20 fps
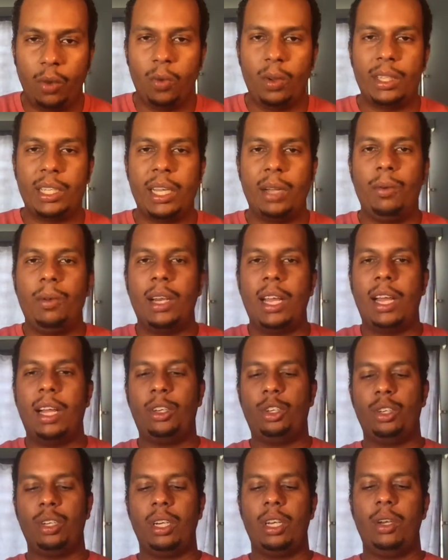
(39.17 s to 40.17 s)
what I will
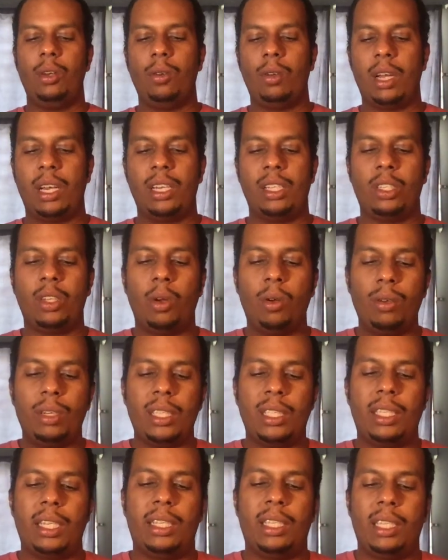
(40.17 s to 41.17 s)
actually look at is how the
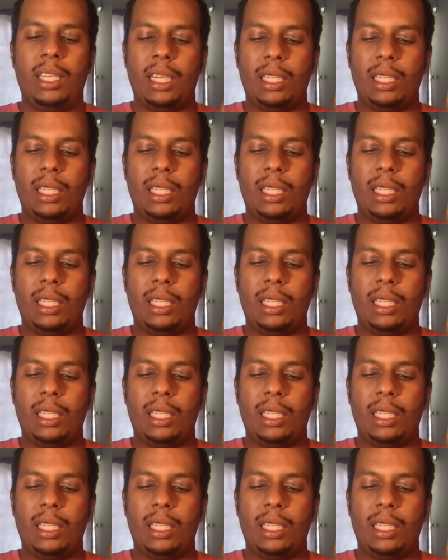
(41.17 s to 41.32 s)
setting